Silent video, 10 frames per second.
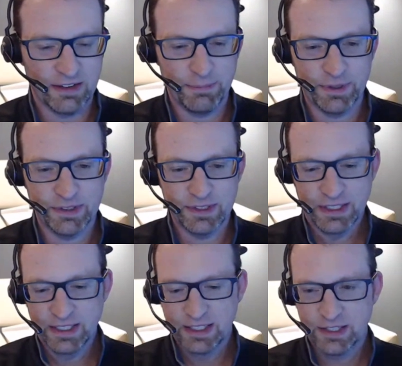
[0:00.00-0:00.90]
I've built
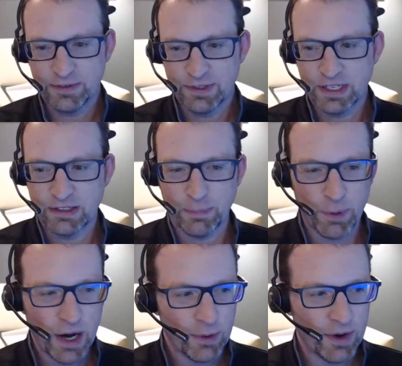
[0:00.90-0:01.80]
different things that
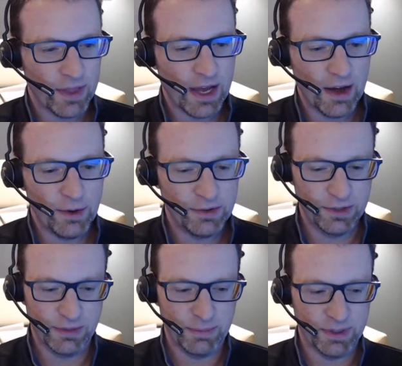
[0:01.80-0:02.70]
break around the house.
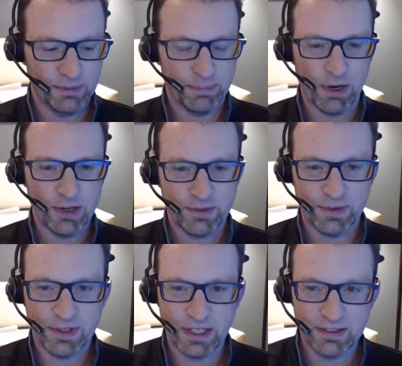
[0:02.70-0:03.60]
You can build parts
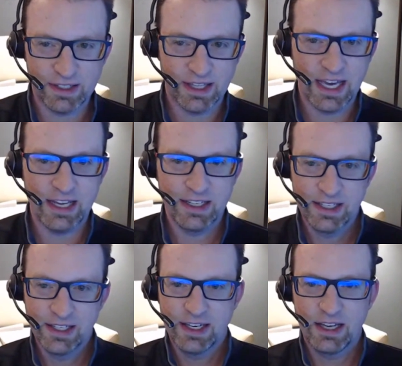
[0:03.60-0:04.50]
for things like that.
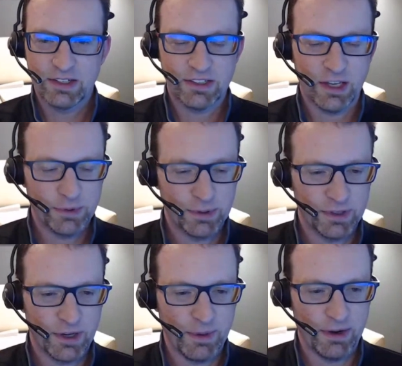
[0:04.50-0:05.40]
And it just helps you
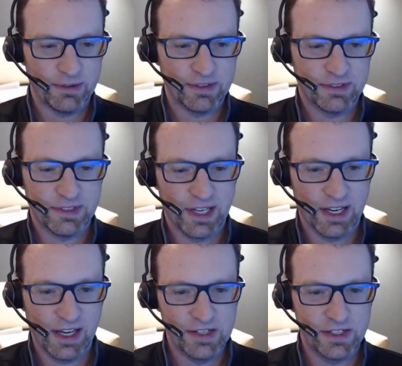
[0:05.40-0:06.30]
learn about
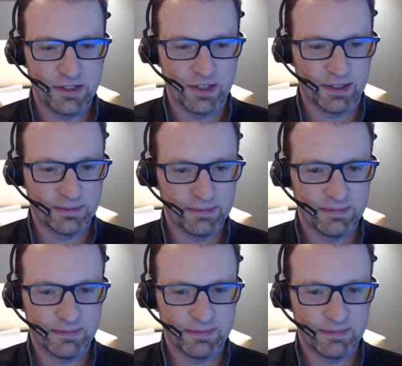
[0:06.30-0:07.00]
engineering.